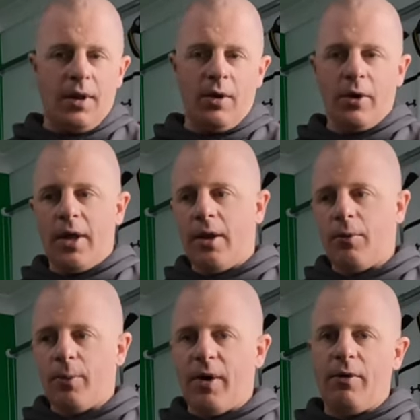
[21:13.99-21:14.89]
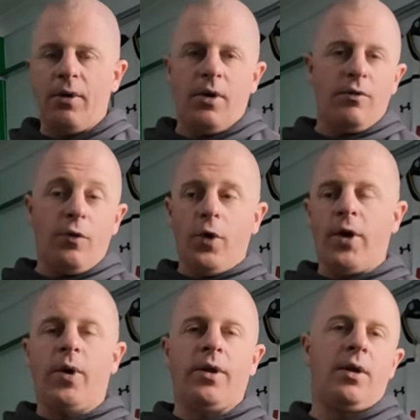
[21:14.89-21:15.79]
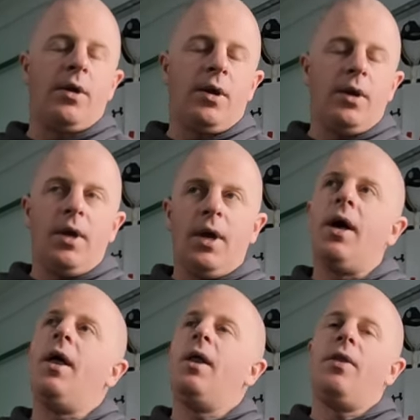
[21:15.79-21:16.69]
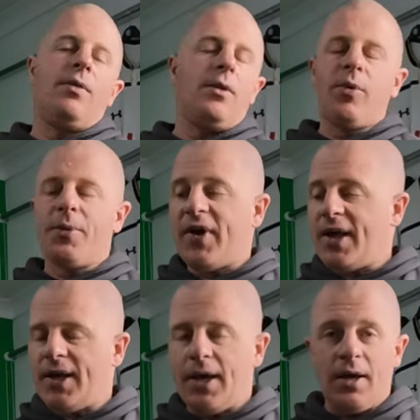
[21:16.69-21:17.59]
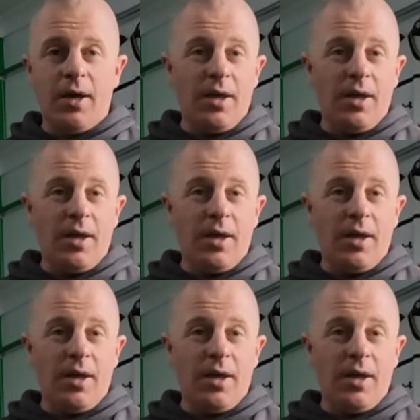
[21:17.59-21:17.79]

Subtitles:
okay, then what about £40? They'll probably take it.